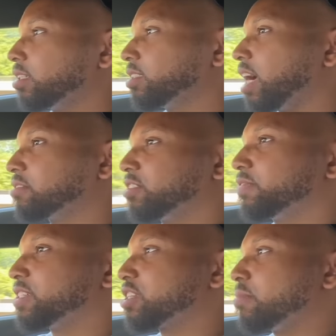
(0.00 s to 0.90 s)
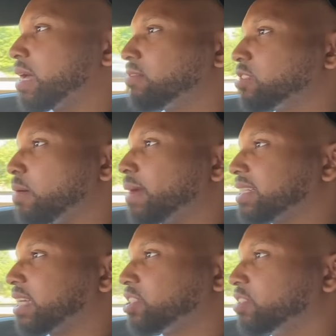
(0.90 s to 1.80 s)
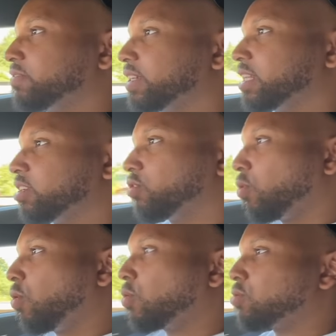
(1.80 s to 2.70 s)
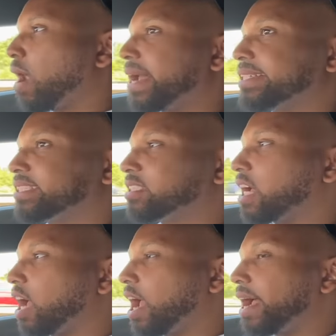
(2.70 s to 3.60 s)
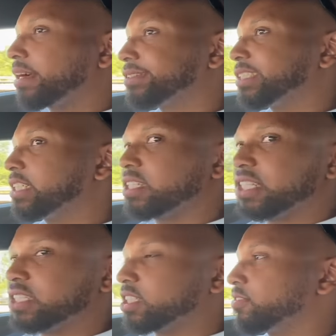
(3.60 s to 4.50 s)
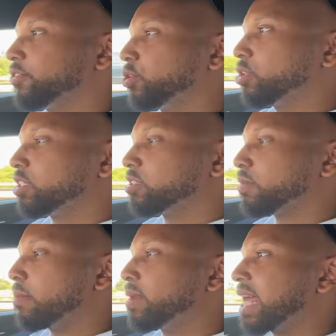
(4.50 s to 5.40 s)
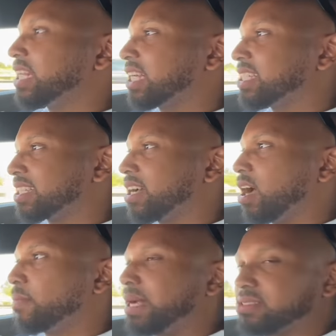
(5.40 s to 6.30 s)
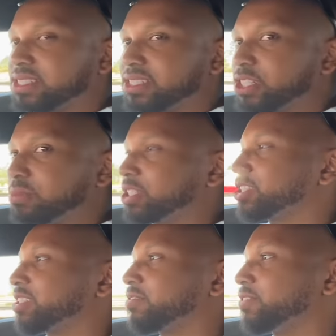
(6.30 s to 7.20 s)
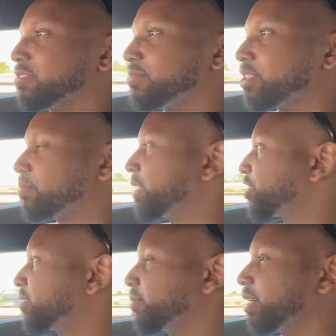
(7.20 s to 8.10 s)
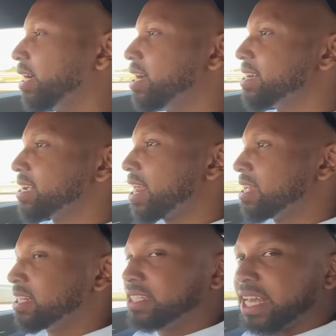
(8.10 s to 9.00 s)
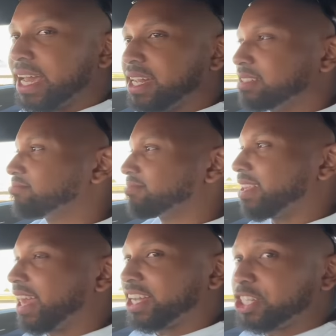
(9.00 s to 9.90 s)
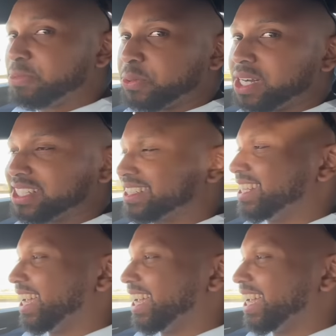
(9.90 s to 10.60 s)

After the first couple of hours, my back's actually feeling all right. The only thing that doesn't feel good is my bladder because the car bounces so much because of the firm suspension, but yeah, it could be worse.